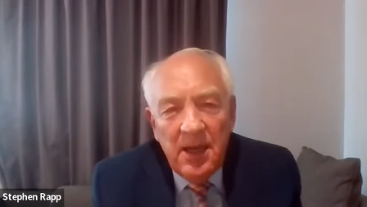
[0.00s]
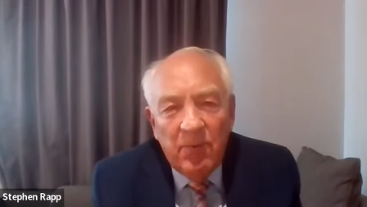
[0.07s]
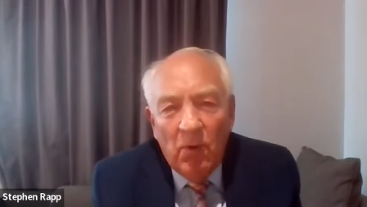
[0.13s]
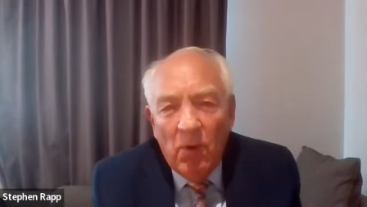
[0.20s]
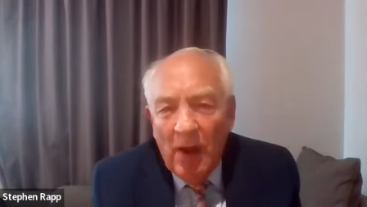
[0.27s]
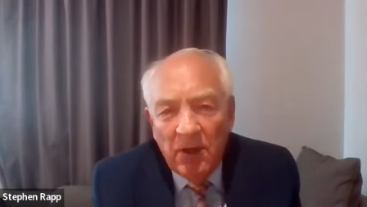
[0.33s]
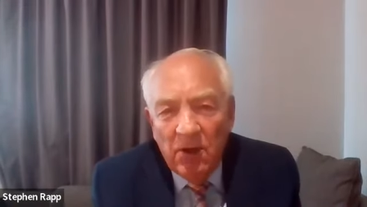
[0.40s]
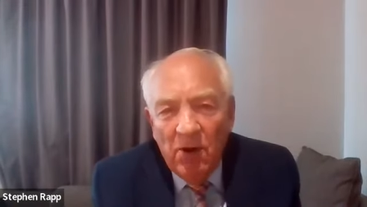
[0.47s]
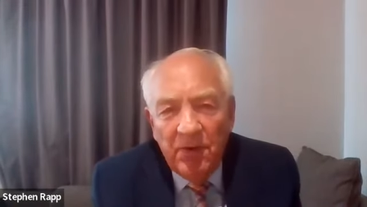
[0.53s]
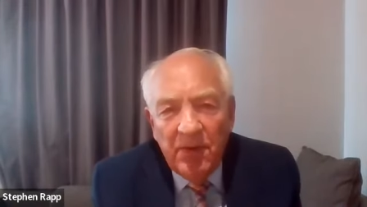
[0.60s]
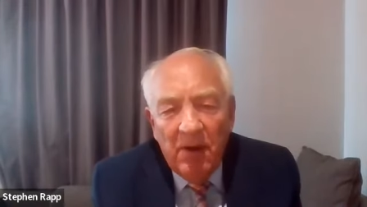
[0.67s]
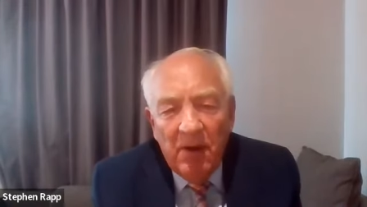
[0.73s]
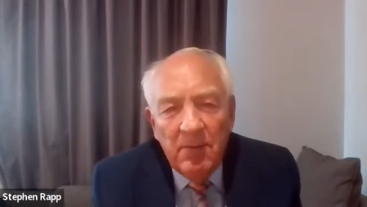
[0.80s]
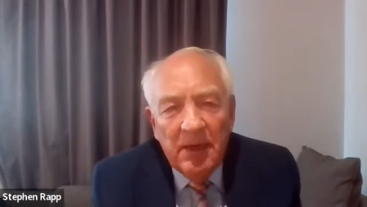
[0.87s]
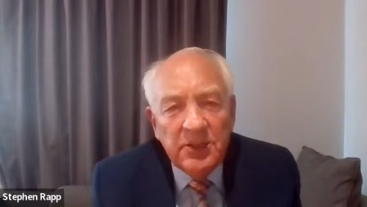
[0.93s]
Before I go
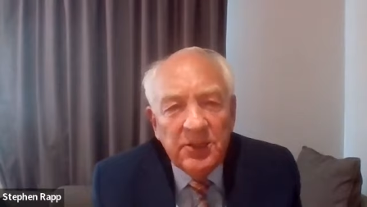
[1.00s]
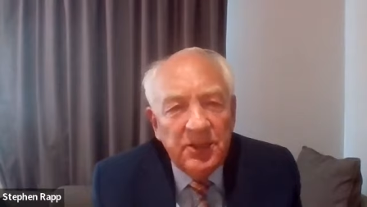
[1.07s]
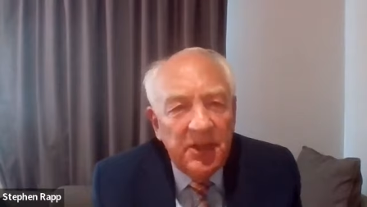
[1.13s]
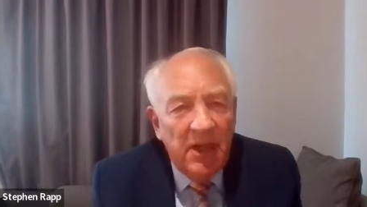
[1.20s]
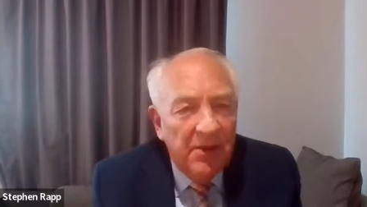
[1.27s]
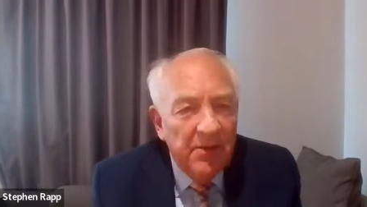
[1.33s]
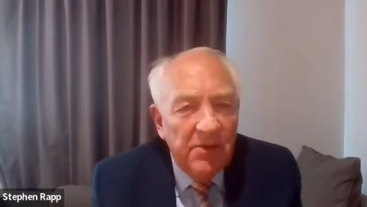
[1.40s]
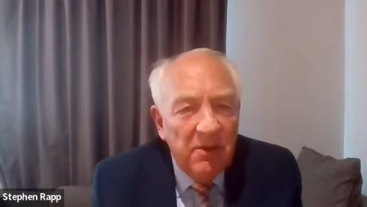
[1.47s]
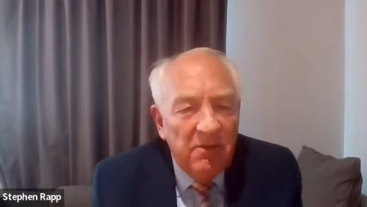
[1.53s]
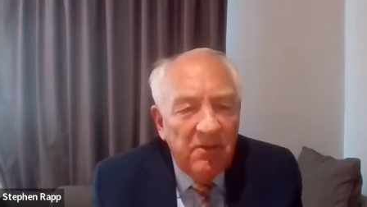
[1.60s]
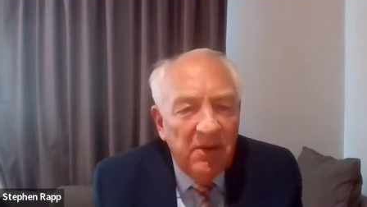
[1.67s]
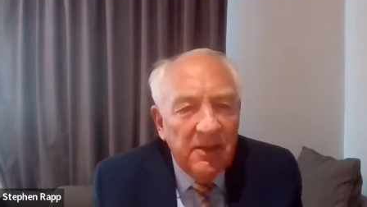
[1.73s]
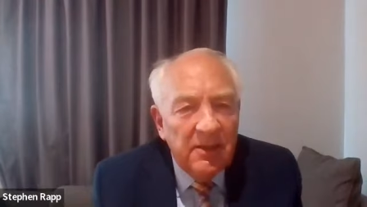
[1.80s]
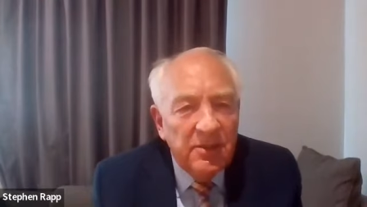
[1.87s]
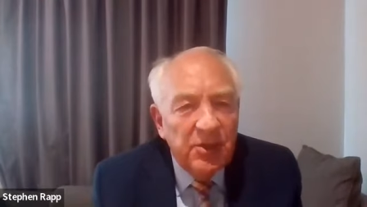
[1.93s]
there, mention the other
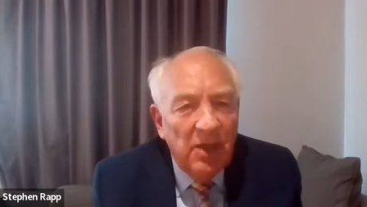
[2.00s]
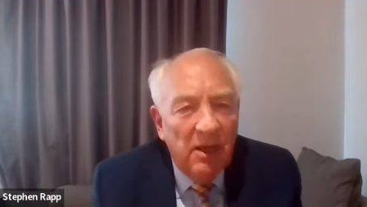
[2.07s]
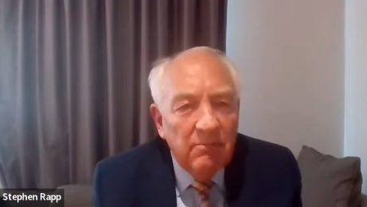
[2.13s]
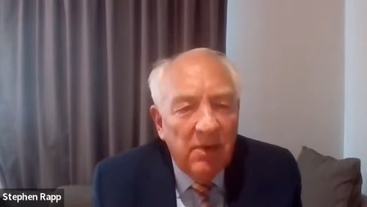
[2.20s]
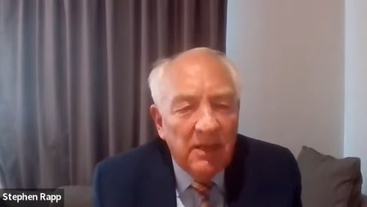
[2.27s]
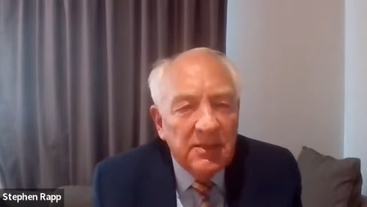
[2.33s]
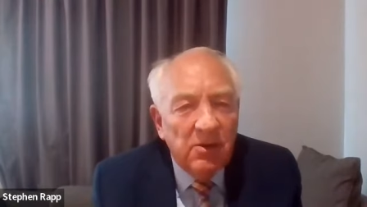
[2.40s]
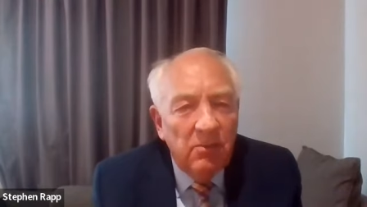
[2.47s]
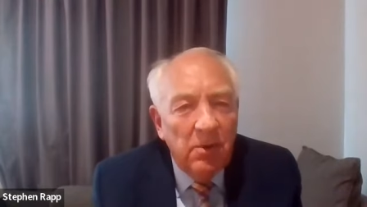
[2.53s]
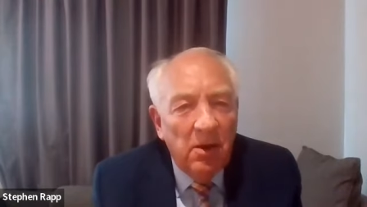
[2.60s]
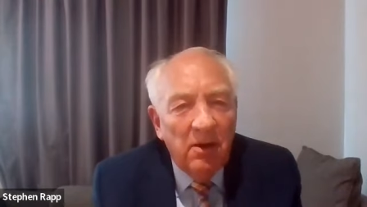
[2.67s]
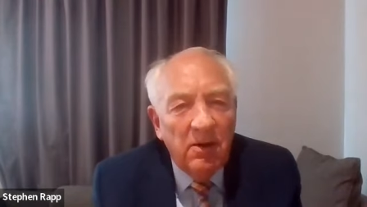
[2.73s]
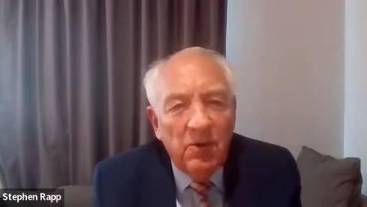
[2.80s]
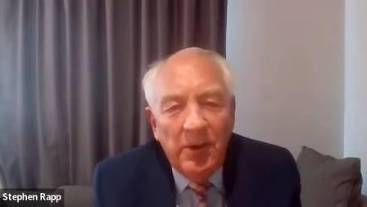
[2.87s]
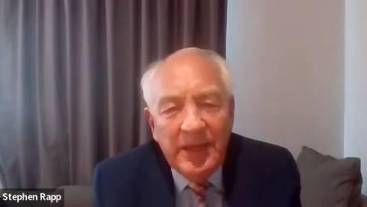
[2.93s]
defendant, John Bosco
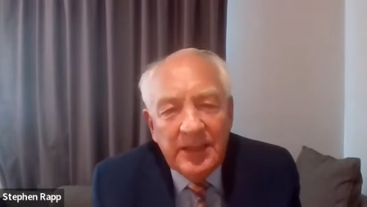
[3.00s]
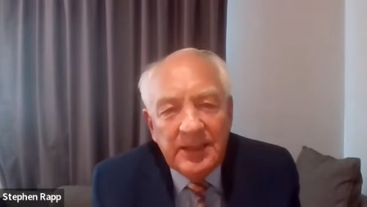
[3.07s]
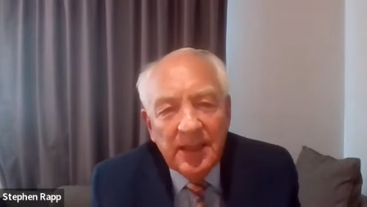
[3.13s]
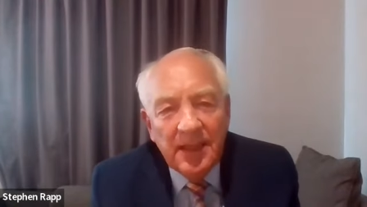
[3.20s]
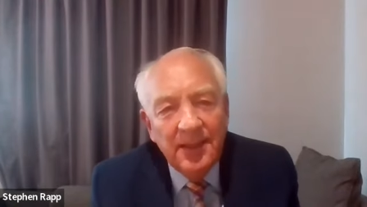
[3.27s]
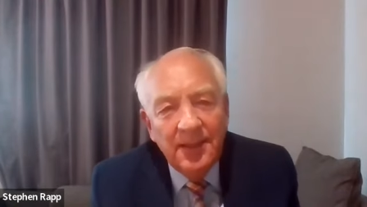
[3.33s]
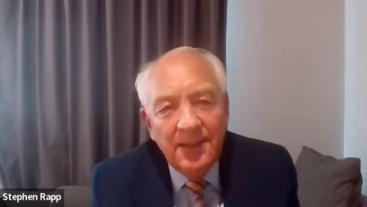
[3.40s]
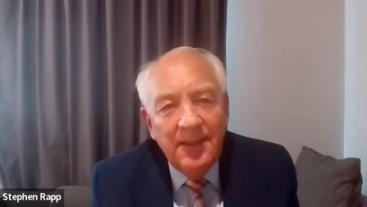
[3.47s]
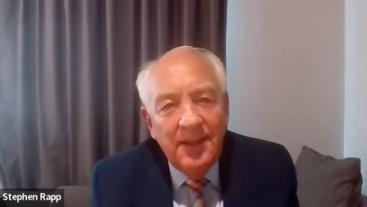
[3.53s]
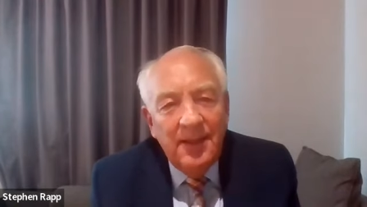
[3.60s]
Baragwiza.